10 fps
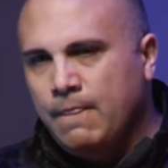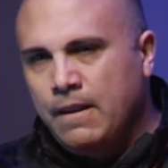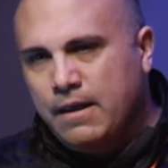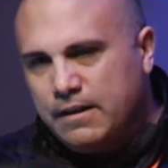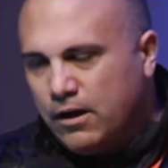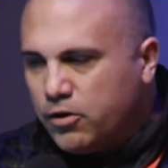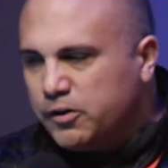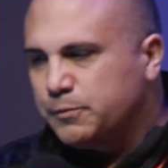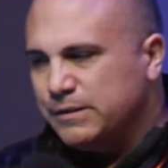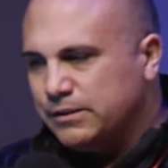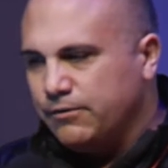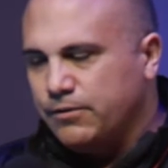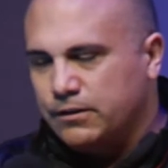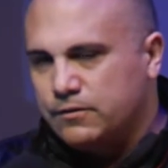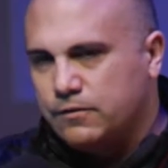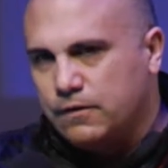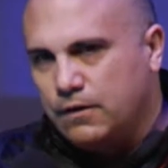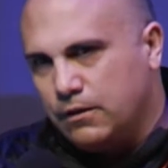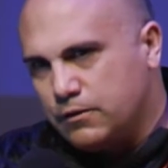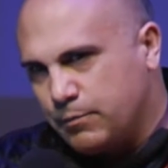And then I'll go
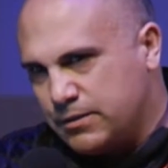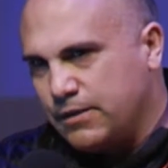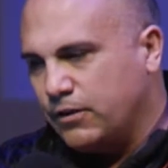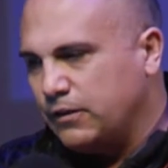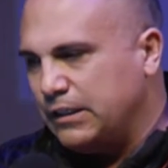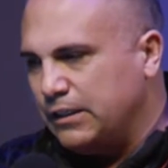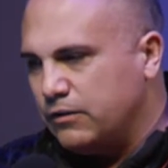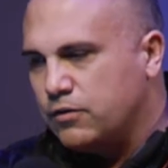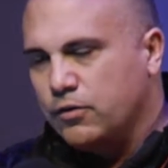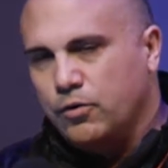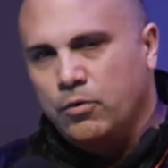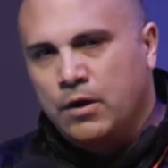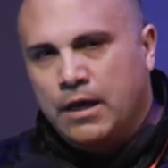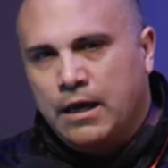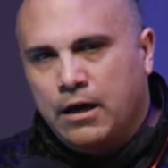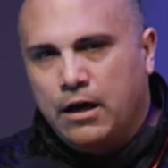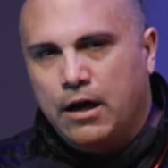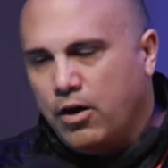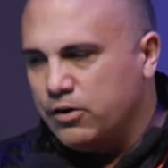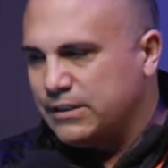specifically into
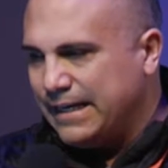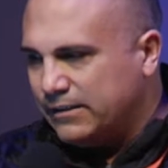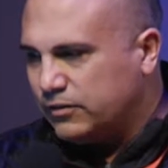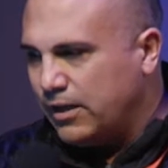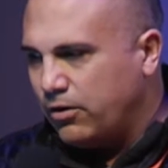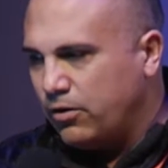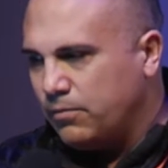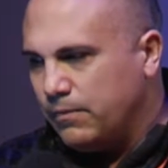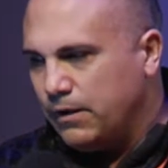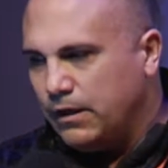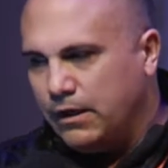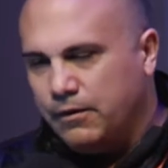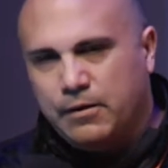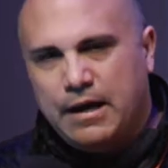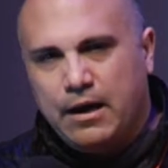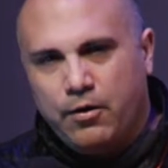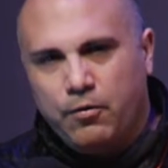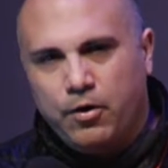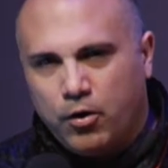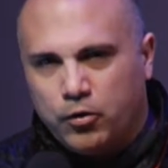our data center, how
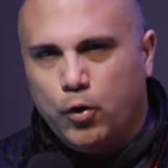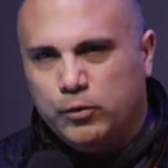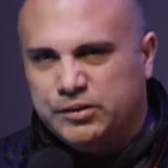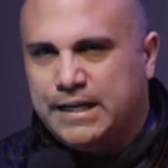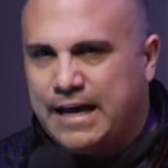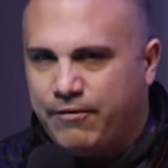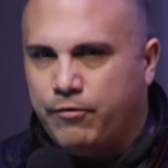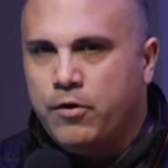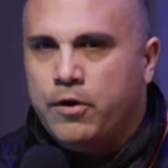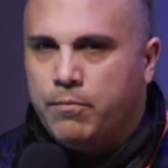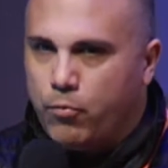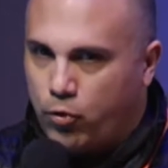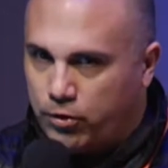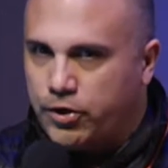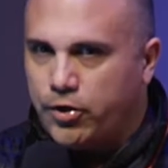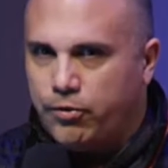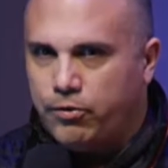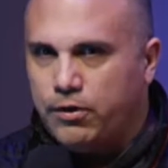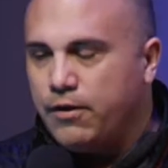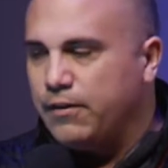our goal was to have more
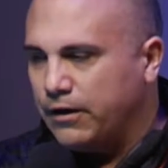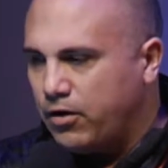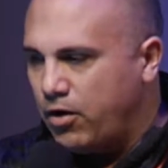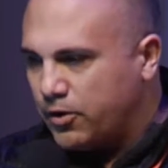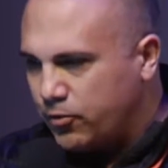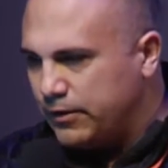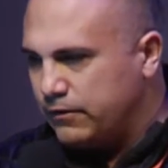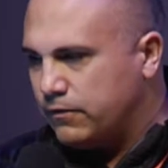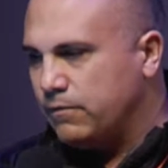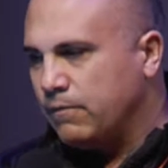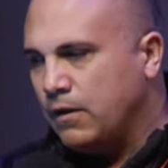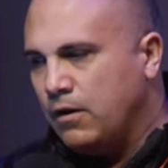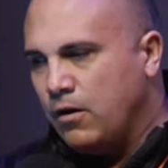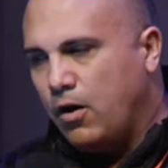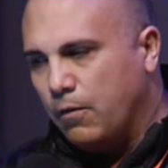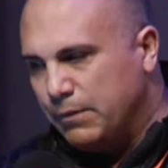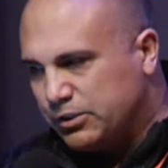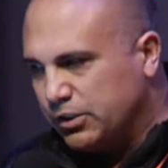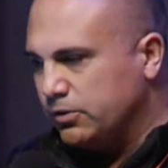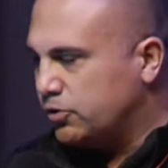code than concrete, our
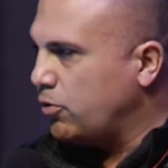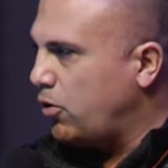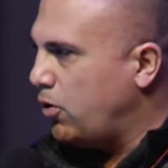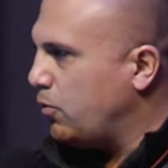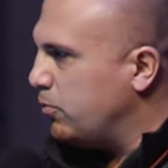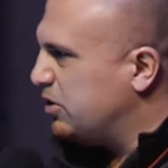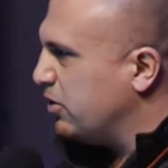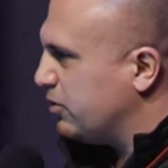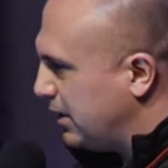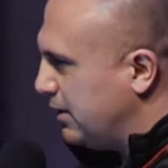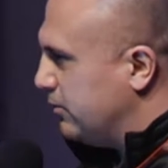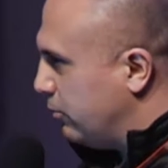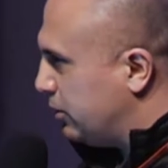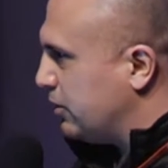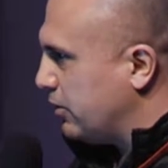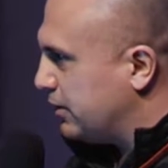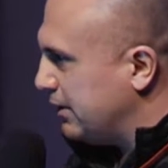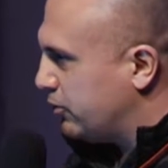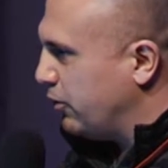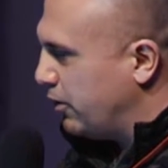mission control, which is our
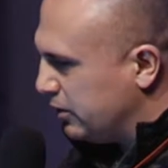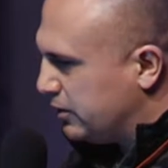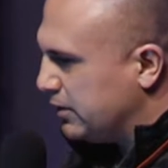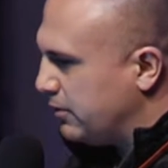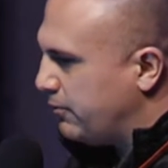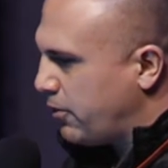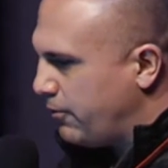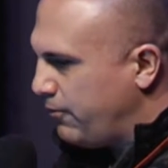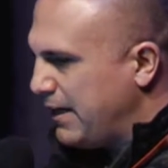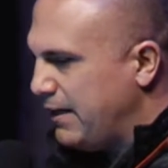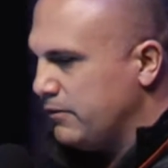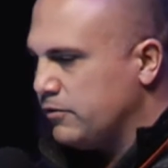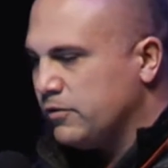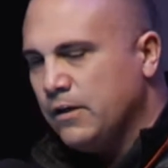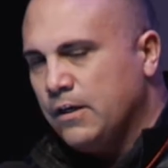central nervous system for our fans,